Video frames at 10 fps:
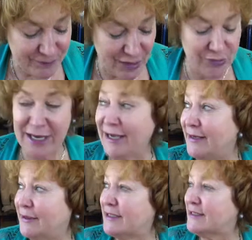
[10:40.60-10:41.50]

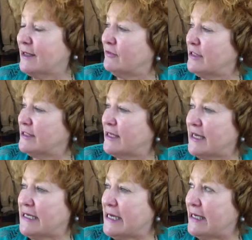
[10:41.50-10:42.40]
Okay, and it's a lovely
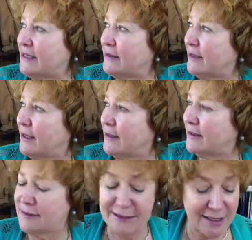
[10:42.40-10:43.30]
sunny day,
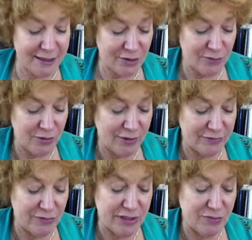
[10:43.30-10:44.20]
and I hope you have a
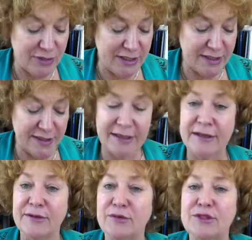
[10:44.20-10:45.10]
great week, and
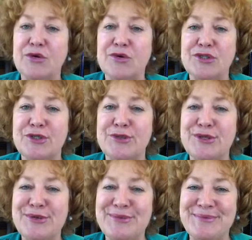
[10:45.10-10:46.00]
I will talk to you
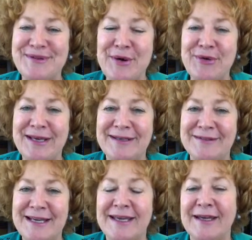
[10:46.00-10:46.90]
soon. Okay,
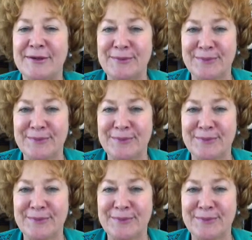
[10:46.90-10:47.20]
take care.